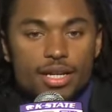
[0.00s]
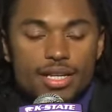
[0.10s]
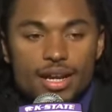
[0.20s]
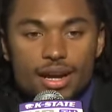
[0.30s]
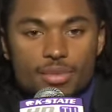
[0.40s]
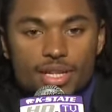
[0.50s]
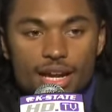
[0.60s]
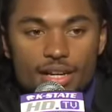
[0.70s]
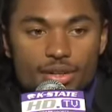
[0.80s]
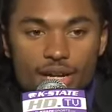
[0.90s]
Yeah, I mean,
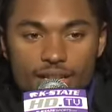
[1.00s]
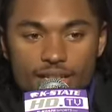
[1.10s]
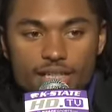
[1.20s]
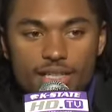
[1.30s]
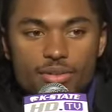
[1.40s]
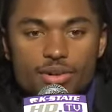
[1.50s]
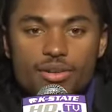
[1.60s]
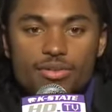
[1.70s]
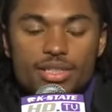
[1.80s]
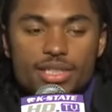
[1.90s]
I know how the
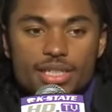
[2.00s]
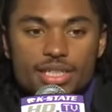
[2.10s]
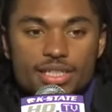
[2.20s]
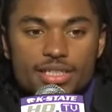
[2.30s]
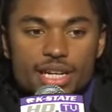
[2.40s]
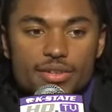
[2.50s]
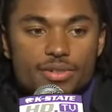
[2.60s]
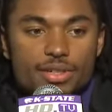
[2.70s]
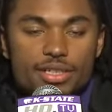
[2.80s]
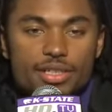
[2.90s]
rivalry is, like,
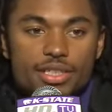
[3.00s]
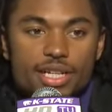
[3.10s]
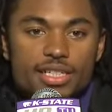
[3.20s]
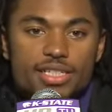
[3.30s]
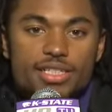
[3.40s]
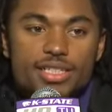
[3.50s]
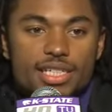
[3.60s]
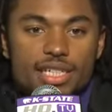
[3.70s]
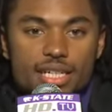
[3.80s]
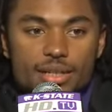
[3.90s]
for not just the
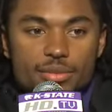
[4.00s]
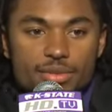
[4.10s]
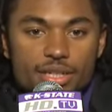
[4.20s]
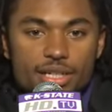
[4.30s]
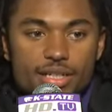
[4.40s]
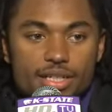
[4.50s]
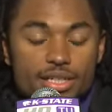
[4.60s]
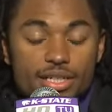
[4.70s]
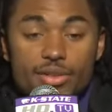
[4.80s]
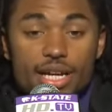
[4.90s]
team.
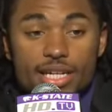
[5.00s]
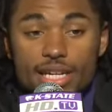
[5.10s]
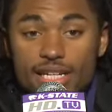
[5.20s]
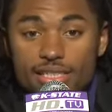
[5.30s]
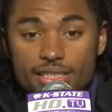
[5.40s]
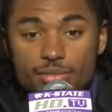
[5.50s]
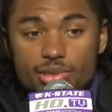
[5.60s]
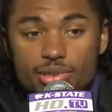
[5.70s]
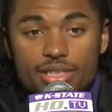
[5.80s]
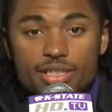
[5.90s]
You know, we got Kansas
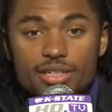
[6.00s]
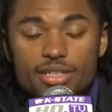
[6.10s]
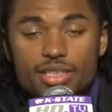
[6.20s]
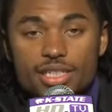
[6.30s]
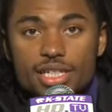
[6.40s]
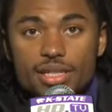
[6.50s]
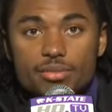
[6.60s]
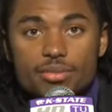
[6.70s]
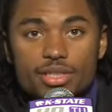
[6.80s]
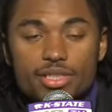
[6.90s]
boys on our
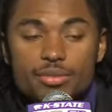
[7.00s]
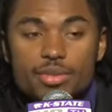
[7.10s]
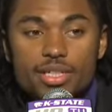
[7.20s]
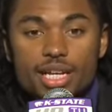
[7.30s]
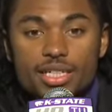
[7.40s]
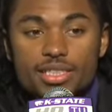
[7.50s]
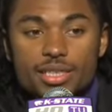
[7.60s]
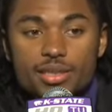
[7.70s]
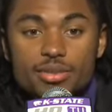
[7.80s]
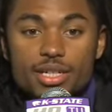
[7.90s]
team, so it meant a lot to
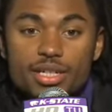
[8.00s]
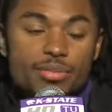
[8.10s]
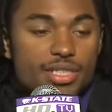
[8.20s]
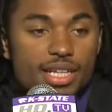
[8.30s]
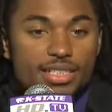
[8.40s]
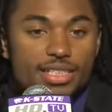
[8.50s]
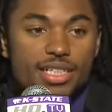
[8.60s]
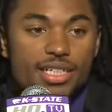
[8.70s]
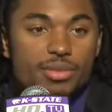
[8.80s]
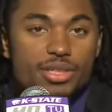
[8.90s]
them. It means a lot to
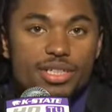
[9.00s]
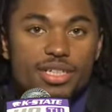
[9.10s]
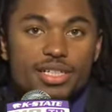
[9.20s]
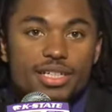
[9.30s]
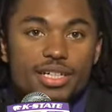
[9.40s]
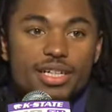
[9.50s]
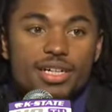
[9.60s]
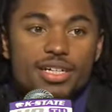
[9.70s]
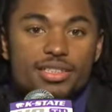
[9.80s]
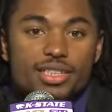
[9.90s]
the community.
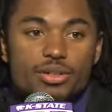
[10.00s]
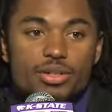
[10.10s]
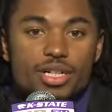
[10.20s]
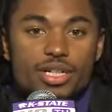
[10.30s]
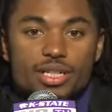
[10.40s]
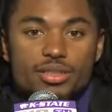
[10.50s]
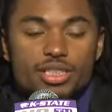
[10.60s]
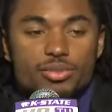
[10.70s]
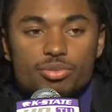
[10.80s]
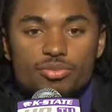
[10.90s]
So
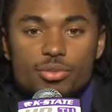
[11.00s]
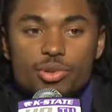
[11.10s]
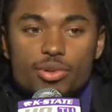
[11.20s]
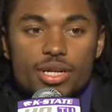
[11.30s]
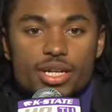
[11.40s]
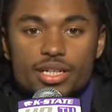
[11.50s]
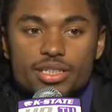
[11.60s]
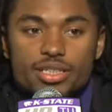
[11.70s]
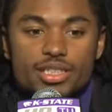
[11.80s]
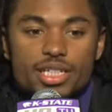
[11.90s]
just performing well
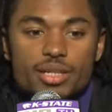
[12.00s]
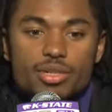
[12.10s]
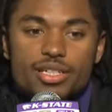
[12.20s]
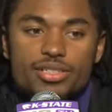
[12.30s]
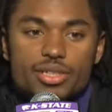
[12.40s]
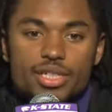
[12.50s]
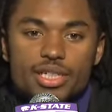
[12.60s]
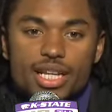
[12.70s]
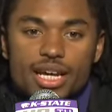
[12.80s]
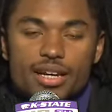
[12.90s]
and just keeping that streak
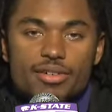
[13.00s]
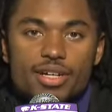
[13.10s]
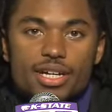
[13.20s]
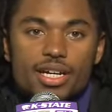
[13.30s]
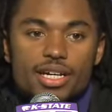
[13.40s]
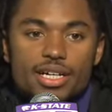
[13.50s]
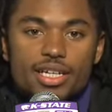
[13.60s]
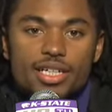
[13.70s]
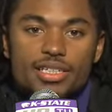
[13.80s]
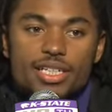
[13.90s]
alive
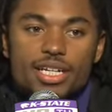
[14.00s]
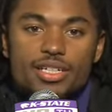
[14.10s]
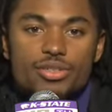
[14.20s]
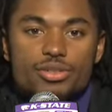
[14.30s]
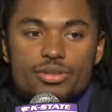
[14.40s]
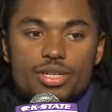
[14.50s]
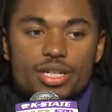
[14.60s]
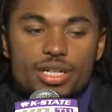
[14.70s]
against KU